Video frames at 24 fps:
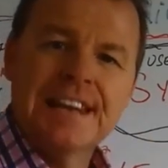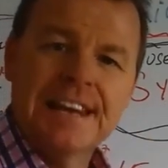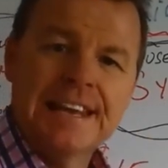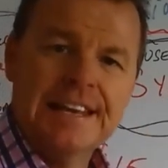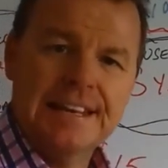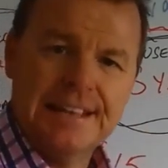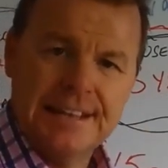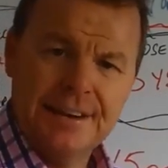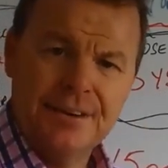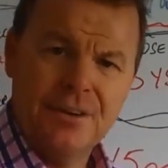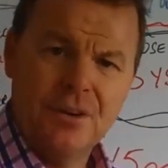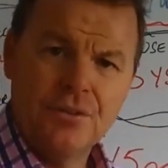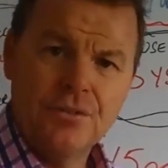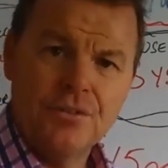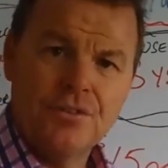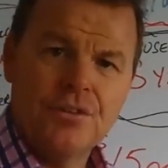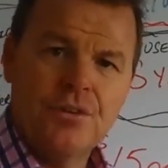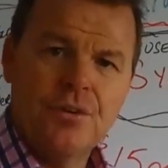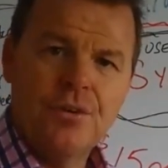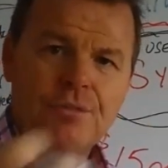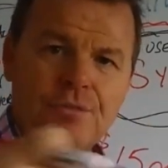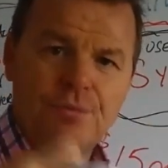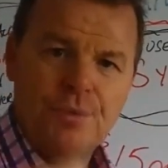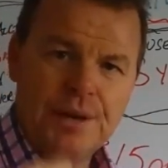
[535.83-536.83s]
linked it
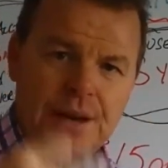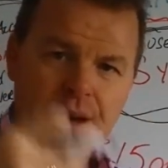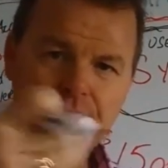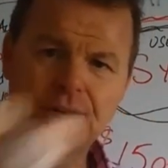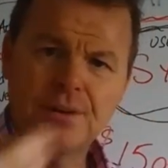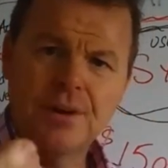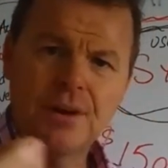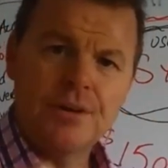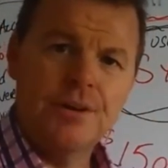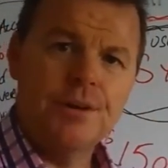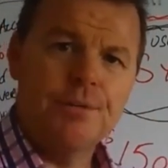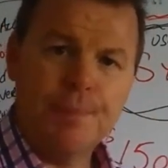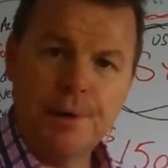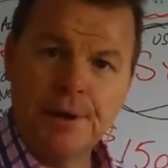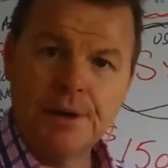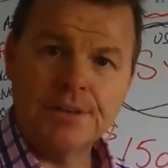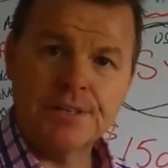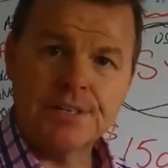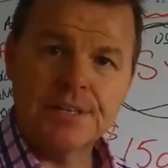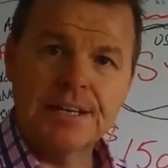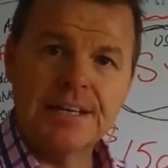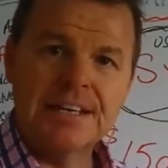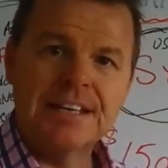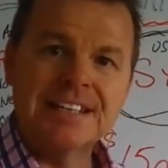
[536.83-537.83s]
onto you if we don't know you
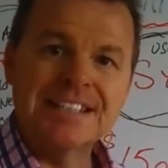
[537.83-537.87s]
personally.